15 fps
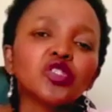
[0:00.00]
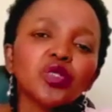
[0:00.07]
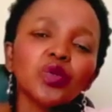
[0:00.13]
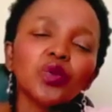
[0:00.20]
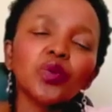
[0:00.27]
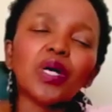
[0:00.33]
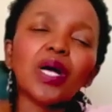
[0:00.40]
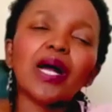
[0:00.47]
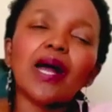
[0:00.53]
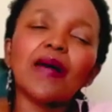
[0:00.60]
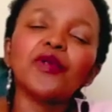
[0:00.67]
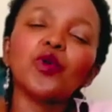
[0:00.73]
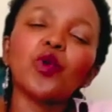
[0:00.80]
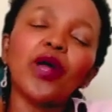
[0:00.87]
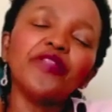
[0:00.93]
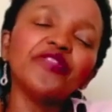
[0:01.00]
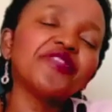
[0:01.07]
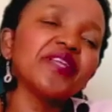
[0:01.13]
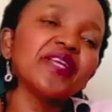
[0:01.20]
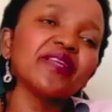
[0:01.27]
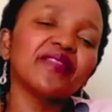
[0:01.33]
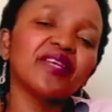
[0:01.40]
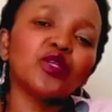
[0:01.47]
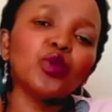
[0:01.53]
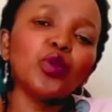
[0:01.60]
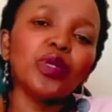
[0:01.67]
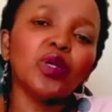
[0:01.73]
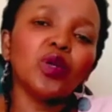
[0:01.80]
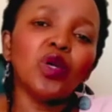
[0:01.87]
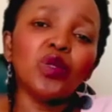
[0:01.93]
So, I mean, one thing that
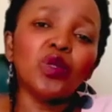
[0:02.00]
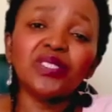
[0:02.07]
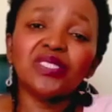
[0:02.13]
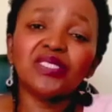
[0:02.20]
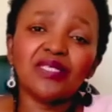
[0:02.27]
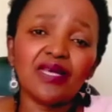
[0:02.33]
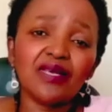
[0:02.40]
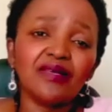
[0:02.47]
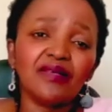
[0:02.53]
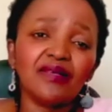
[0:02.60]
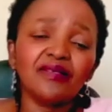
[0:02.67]
we always say